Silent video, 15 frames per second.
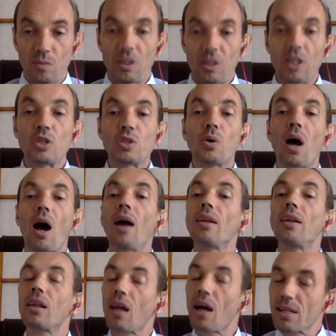We need to
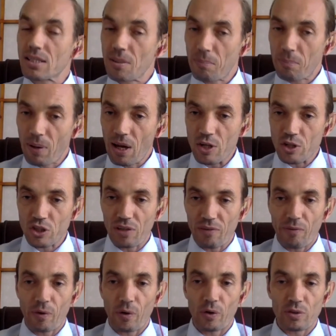analyze the patient
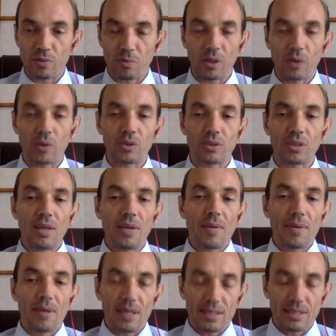first, because
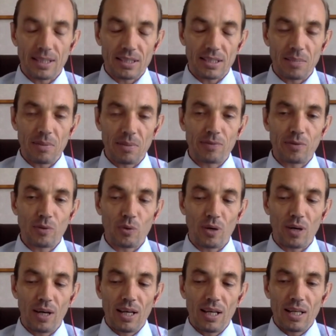as I said
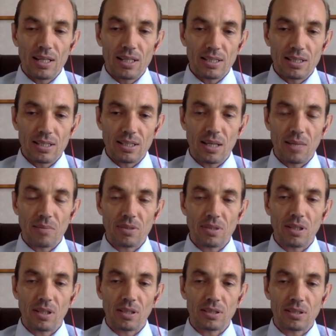before, stem
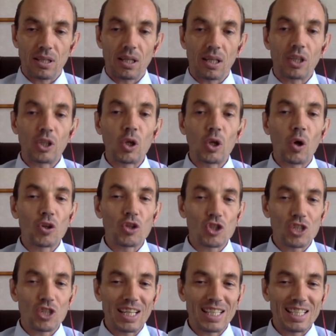cells are not
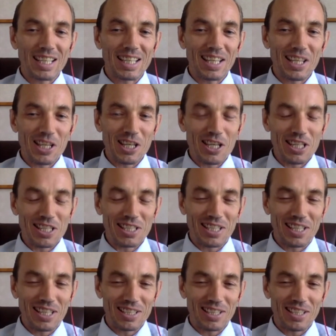treating the
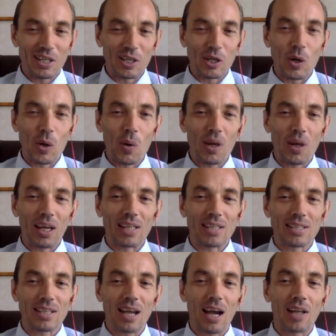disease. They're going
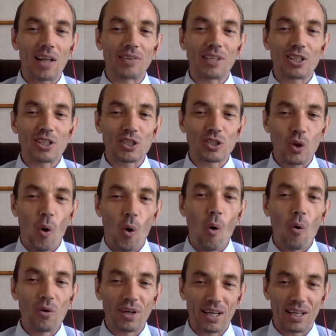inside,
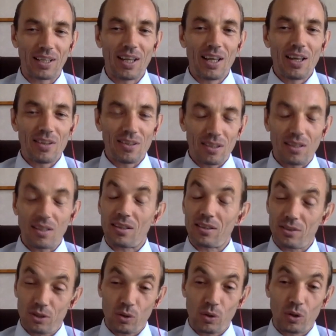restoring the
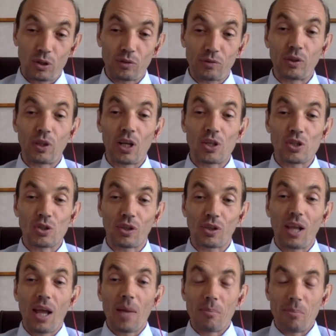sort of natural
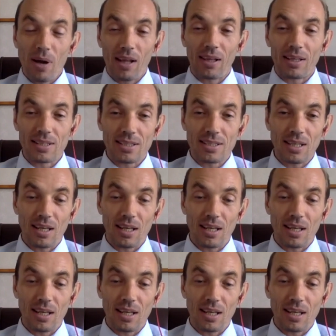balance.